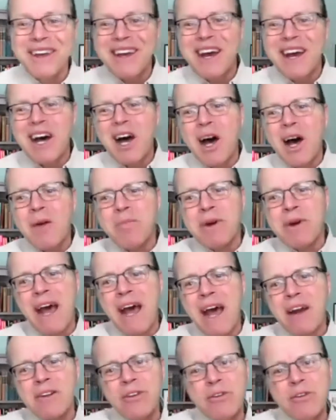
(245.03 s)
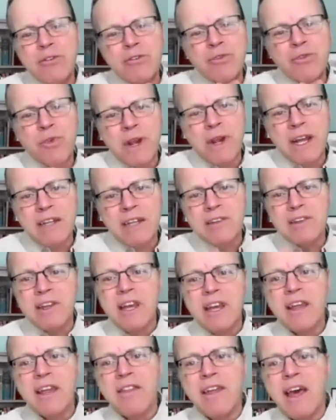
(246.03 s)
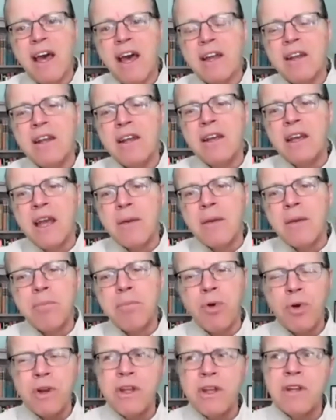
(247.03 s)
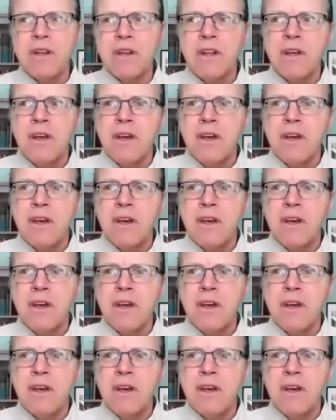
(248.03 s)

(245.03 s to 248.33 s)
But how do you translate that and put it